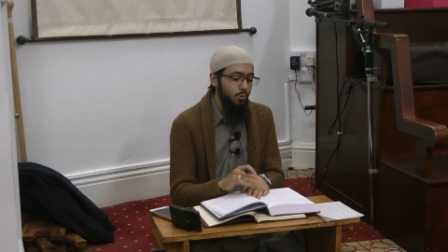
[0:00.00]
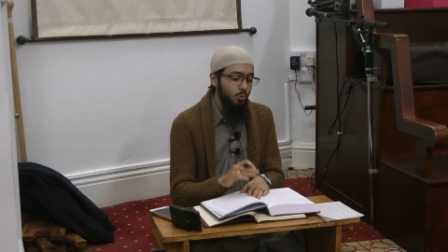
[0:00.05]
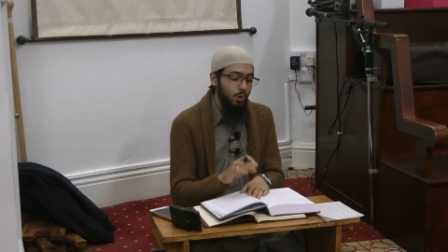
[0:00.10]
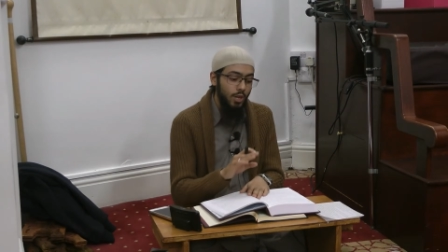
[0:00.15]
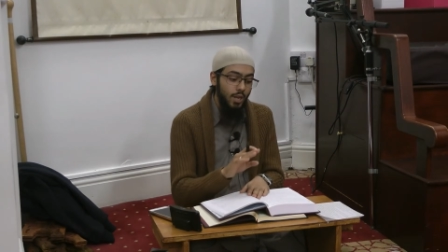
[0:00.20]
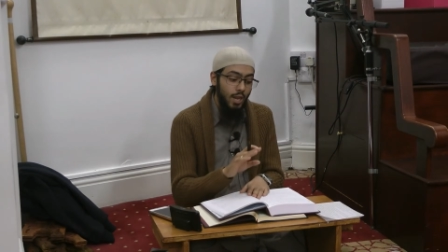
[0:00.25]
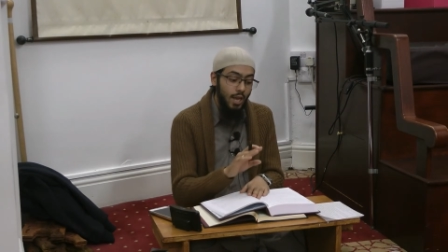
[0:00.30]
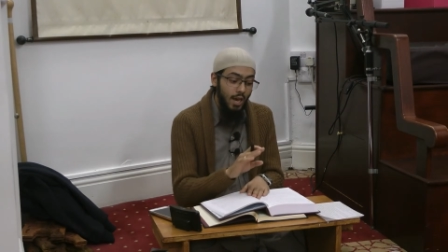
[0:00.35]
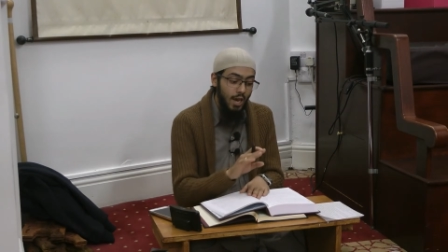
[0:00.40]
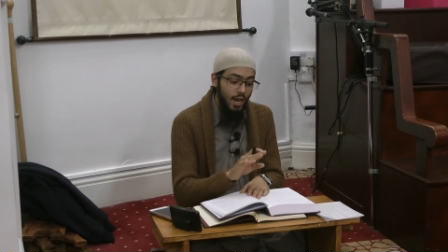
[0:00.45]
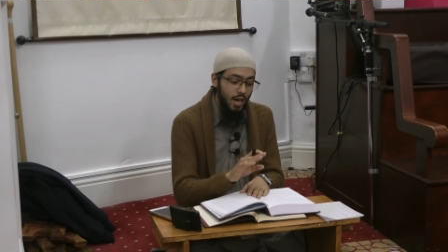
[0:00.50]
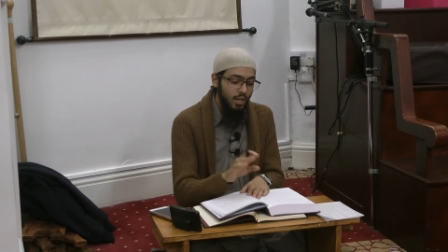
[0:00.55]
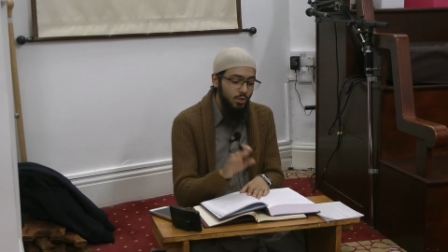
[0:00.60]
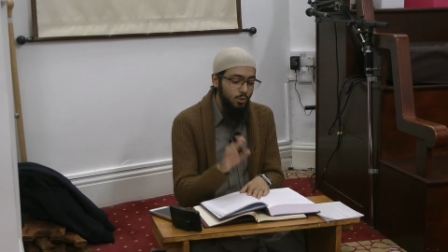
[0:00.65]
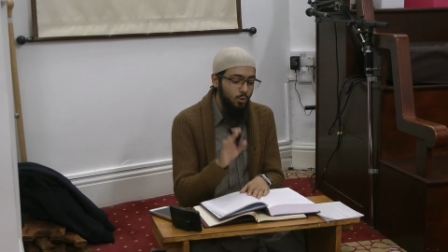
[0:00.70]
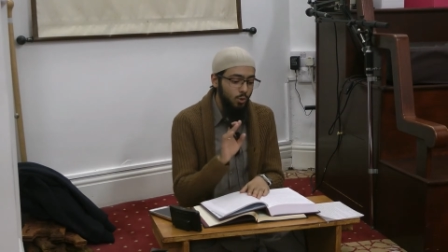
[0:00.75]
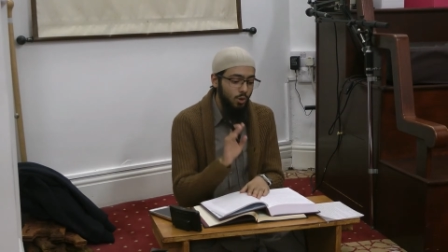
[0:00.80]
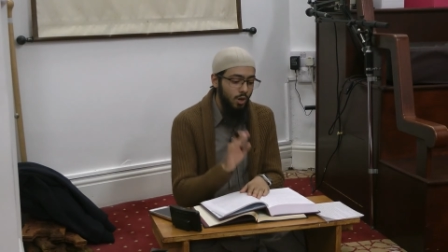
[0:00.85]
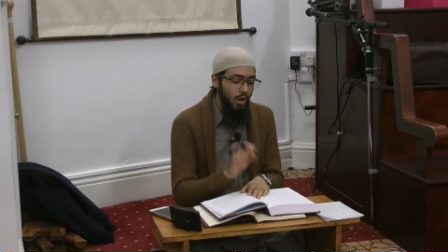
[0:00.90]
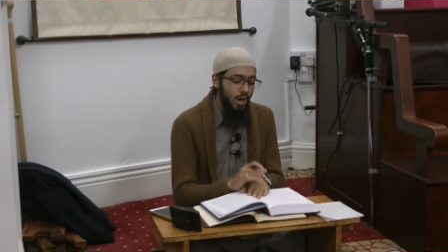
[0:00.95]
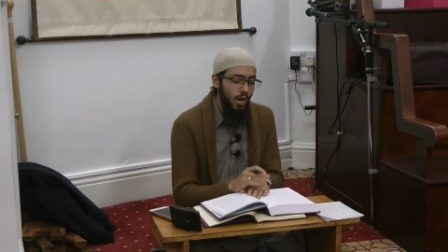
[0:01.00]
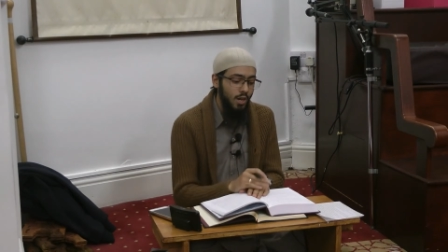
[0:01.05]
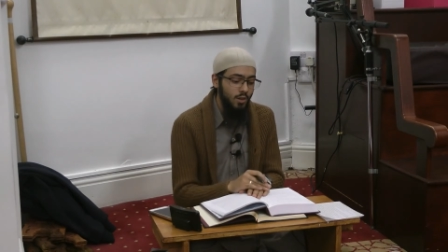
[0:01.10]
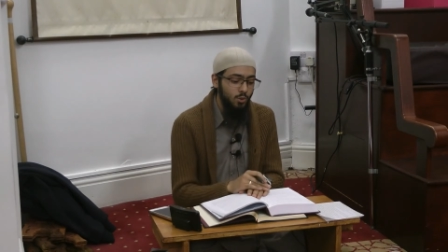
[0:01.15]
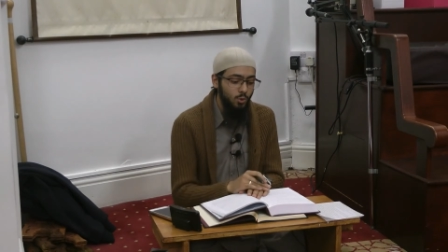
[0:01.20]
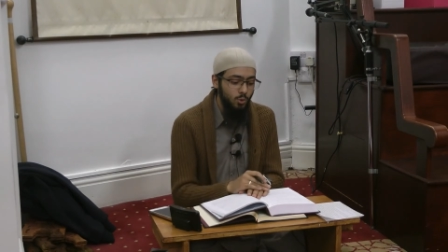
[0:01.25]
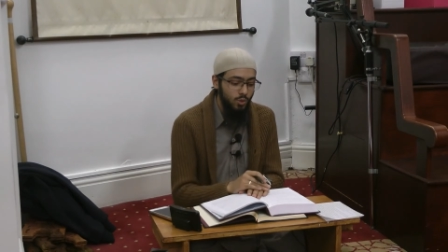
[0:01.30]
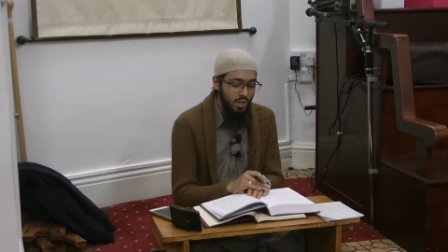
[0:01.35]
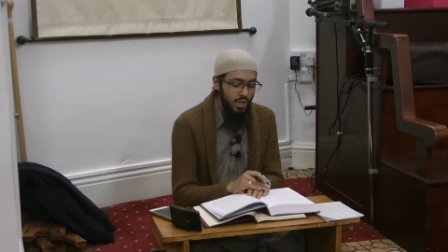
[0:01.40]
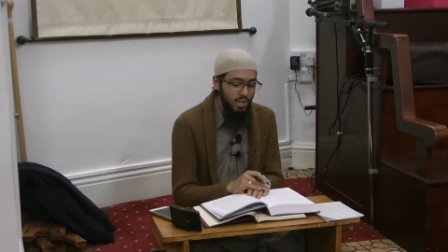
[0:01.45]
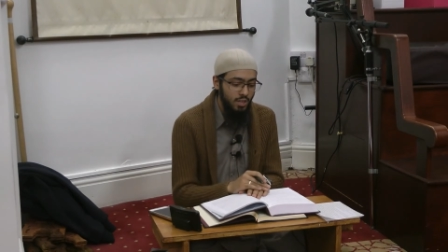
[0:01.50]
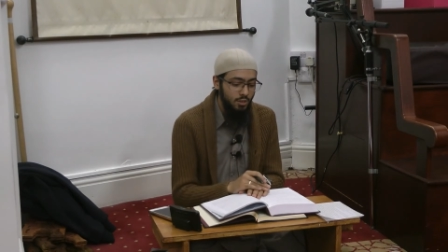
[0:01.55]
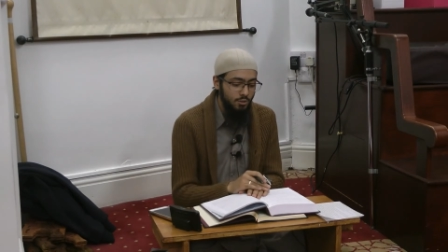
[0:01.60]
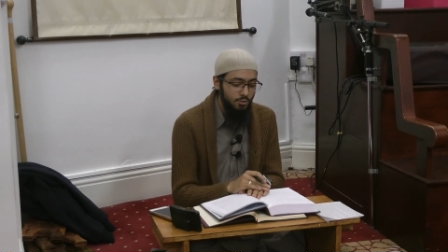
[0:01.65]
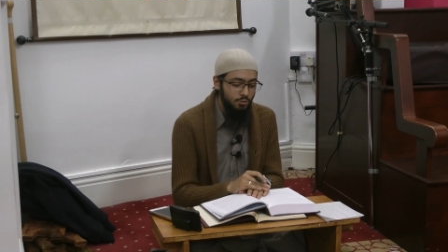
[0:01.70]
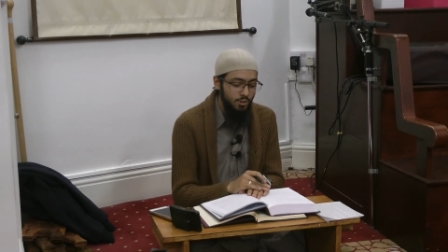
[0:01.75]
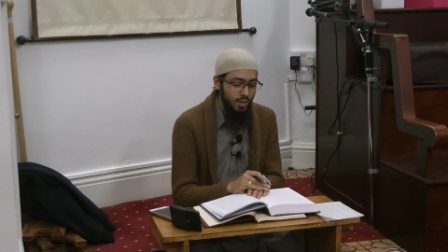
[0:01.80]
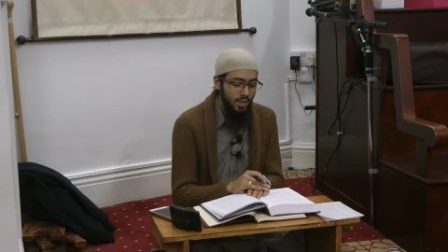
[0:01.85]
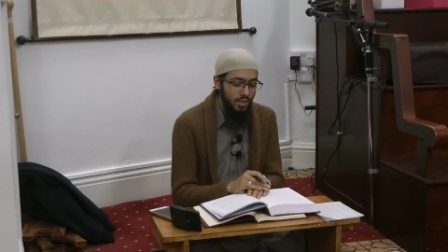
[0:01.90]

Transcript: wala yuqalu kayf.